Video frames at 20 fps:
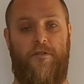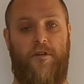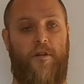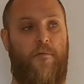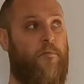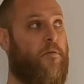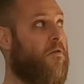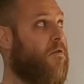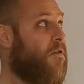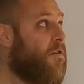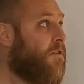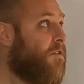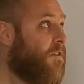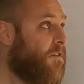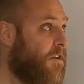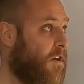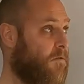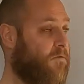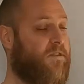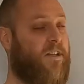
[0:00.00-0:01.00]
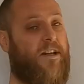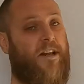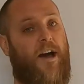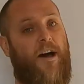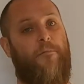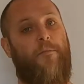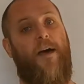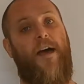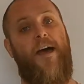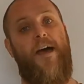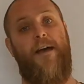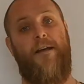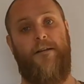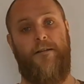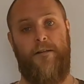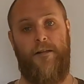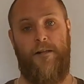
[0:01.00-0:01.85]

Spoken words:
on the board. I'll stick that up there.